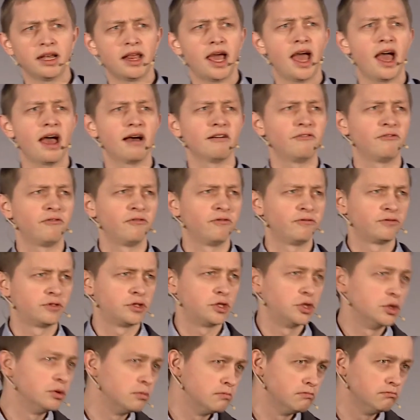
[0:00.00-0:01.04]
have
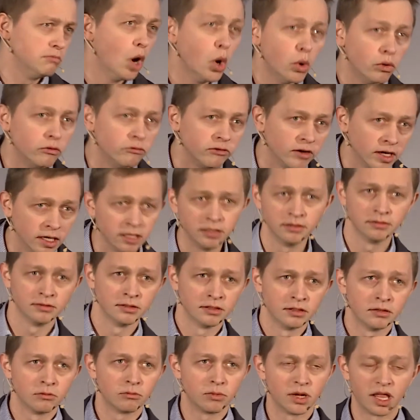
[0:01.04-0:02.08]
to move
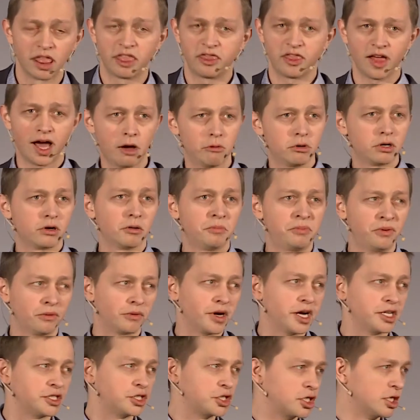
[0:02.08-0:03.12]
with our
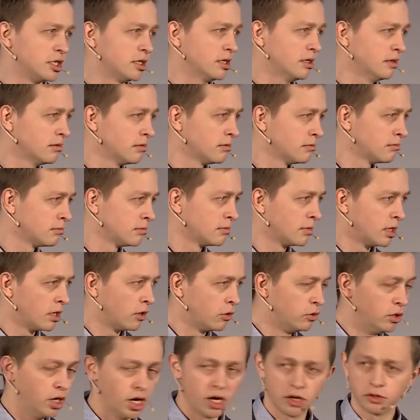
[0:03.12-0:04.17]
operation.
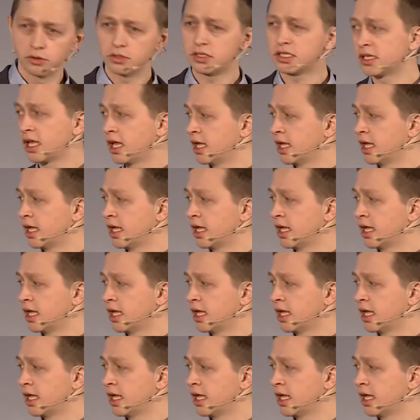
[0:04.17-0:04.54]
Who knows?